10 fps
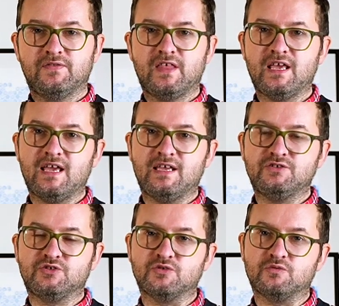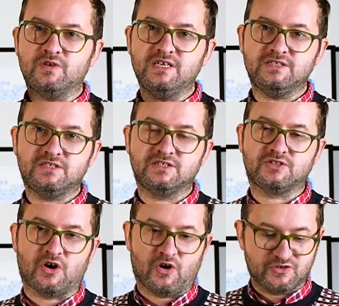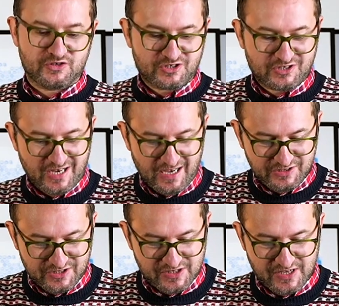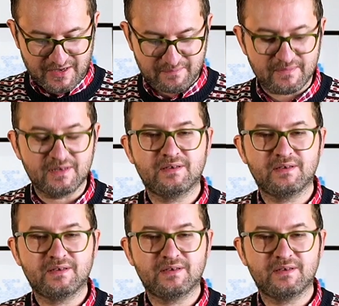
the angel reaches down, touches him,